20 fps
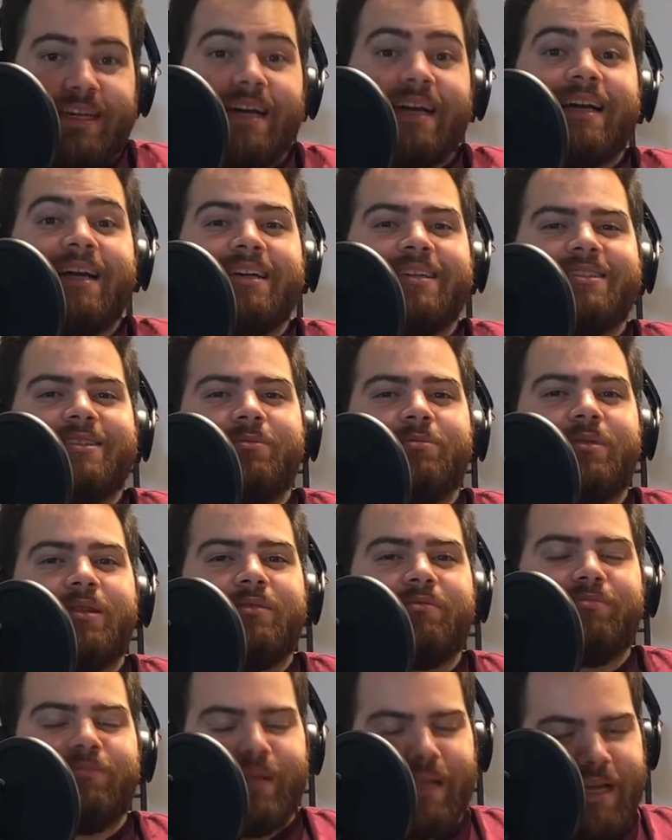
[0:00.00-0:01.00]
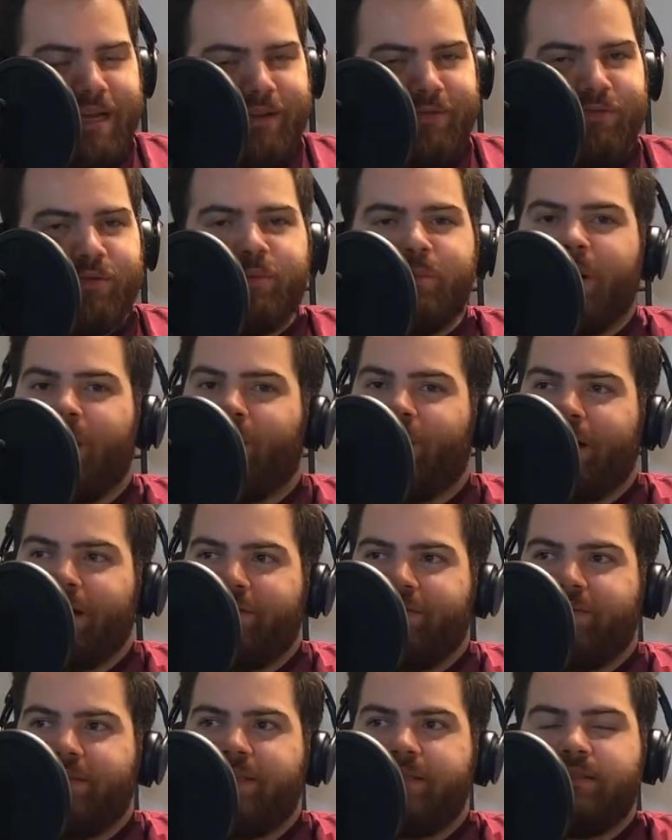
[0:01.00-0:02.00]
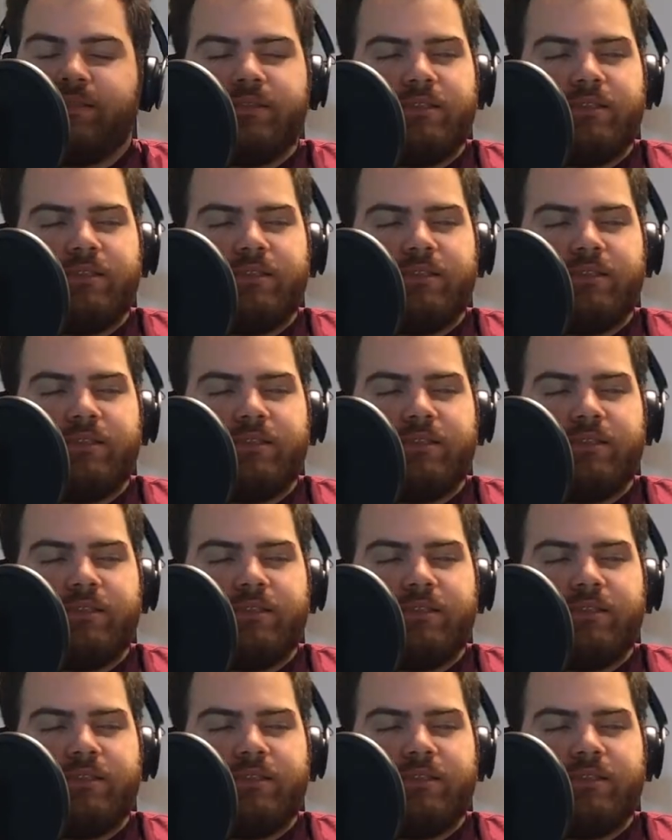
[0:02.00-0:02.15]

I got something planned for my wifey.